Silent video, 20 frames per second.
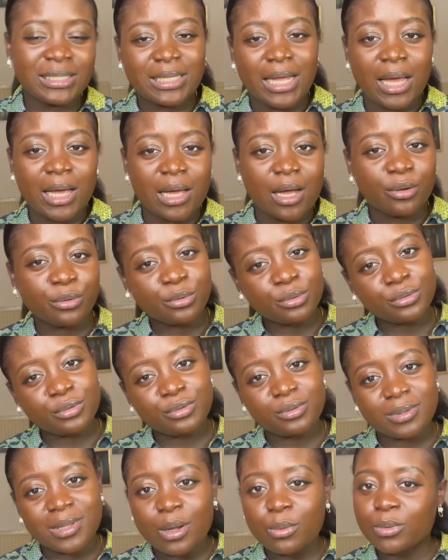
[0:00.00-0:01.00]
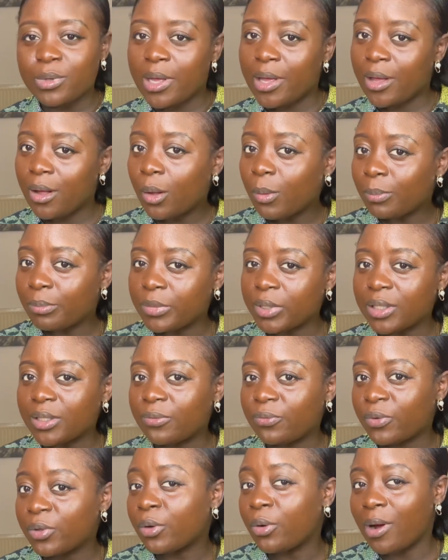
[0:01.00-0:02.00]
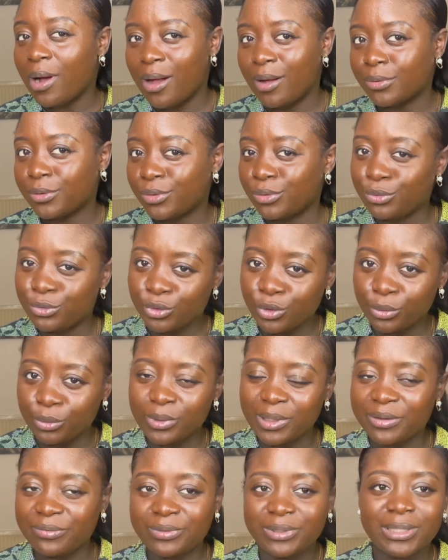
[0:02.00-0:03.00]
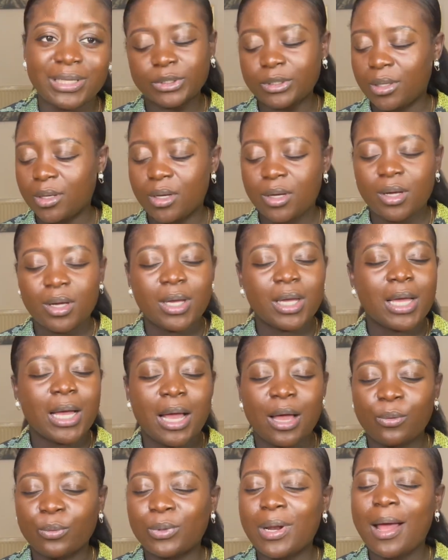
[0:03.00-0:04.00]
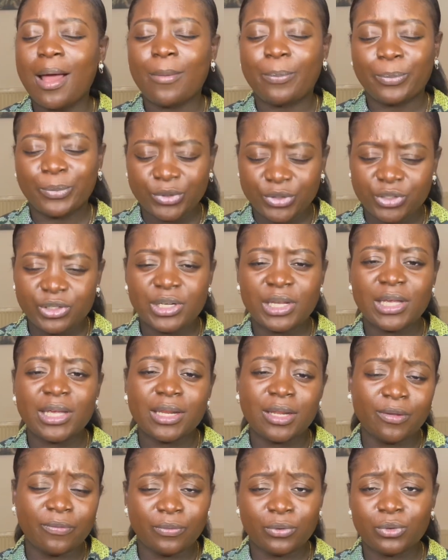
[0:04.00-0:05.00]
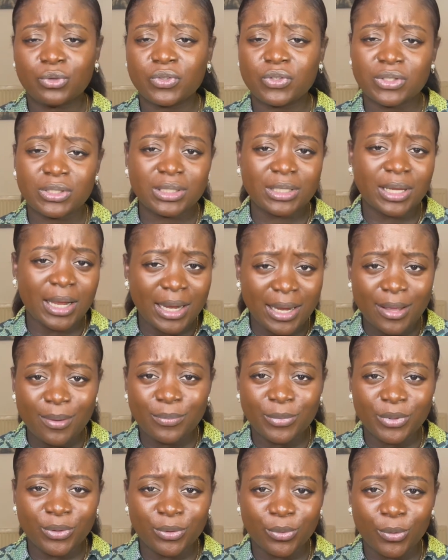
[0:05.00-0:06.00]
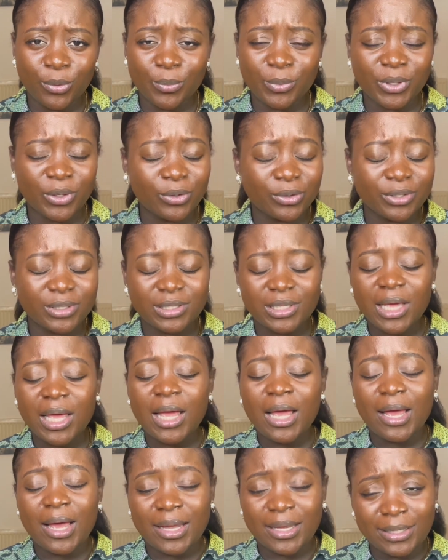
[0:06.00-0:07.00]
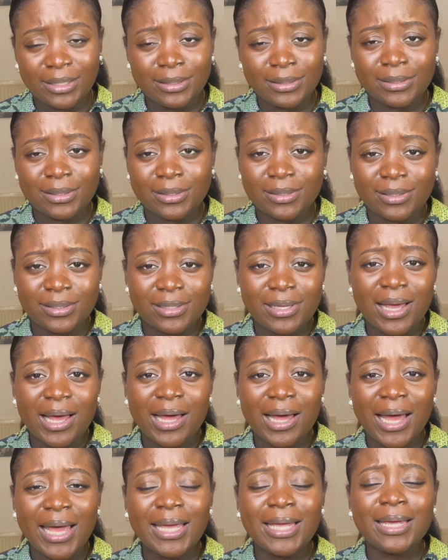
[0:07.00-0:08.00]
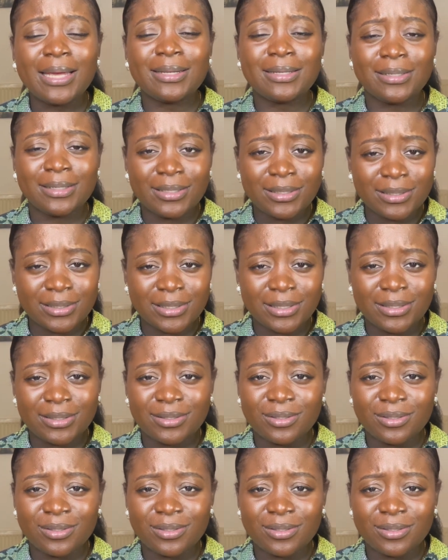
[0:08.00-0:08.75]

that I can go to that will help me figure out how to juggle everything, I would appreciate if you just let me know, because I need it.